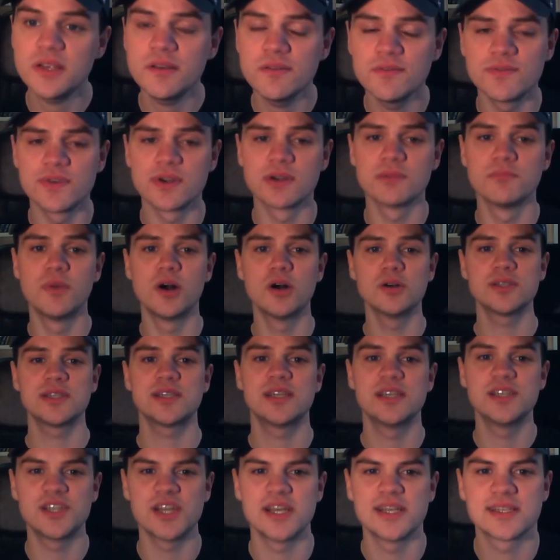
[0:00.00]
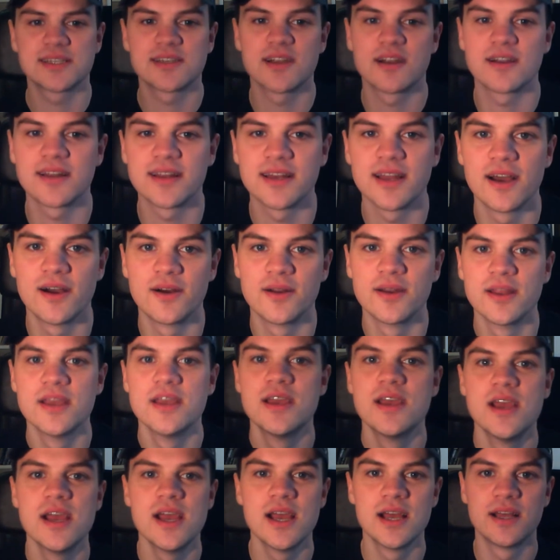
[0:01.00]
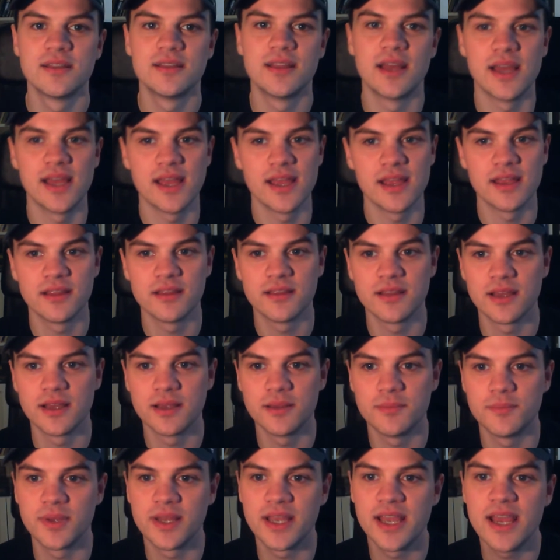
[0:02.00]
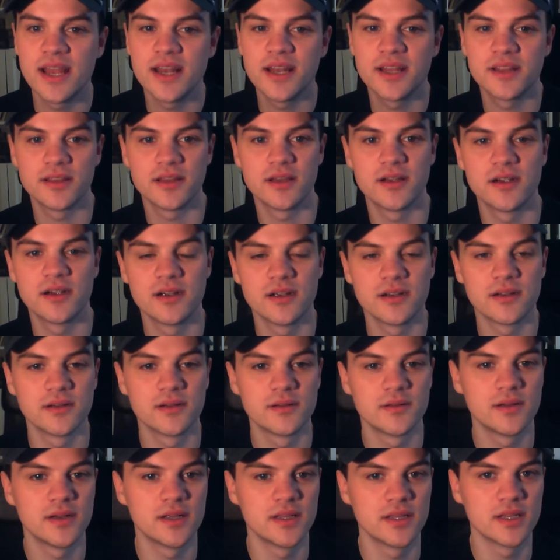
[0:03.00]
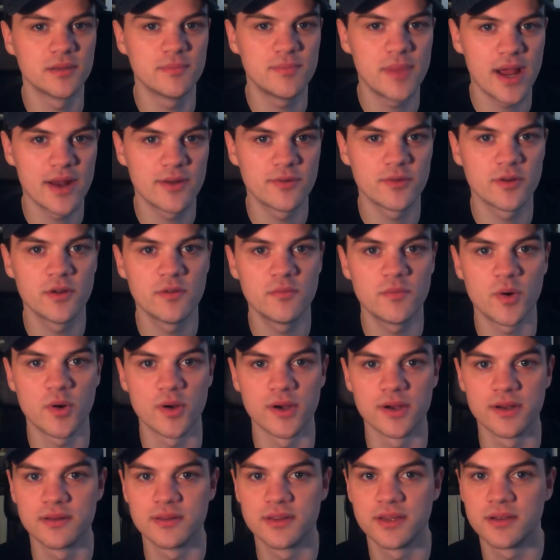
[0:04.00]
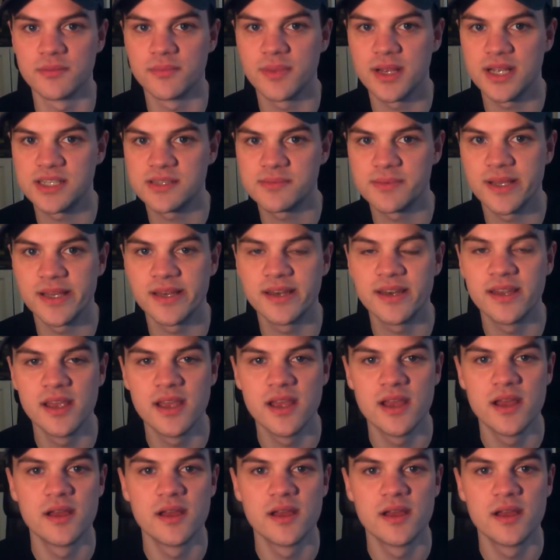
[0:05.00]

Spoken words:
For most DJs starting out, they begin in their bedroom or in their basement,